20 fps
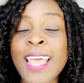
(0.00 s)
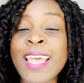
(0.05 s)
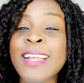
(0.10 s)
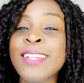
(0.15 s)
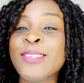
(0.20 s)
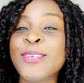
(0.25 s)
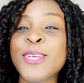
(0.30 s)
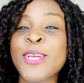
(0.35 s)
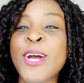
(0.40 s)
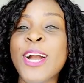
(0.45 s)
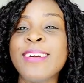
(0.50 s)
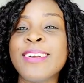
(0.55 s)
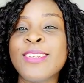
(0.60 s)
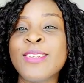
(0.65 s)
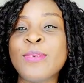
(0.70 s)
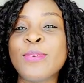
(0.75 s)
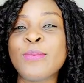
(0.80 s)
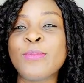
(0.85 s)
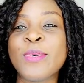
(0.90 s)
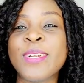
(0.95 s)
to encourage
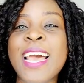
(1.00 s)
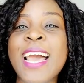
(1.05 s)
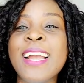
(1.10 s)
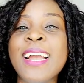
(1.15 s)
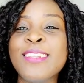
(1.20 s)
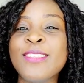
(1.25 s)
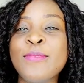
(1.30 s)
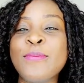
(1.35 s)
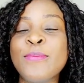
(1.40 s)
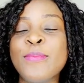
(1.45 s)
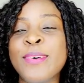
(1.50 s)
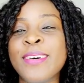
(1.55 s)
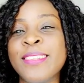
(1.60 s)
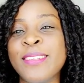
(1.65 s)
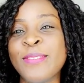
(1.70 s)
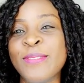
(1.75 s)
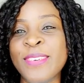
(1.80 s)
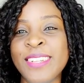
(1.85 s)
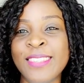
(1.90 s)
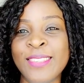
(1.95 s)
someone, and to
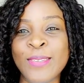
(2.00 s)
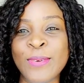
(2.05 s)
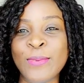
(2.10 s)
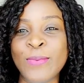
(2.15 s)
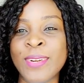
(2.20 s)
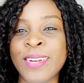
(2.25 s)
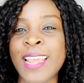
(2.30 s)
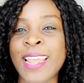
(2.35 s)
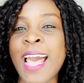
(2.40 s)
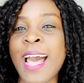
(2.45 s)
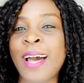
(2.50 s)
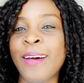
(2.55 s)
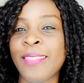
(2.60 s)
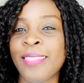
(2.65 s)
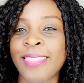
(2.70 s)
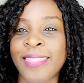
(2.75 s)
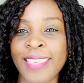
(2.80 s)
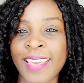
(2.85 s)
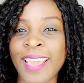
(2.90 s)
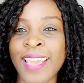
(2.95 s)
motivate someone
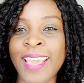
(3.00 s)
out there.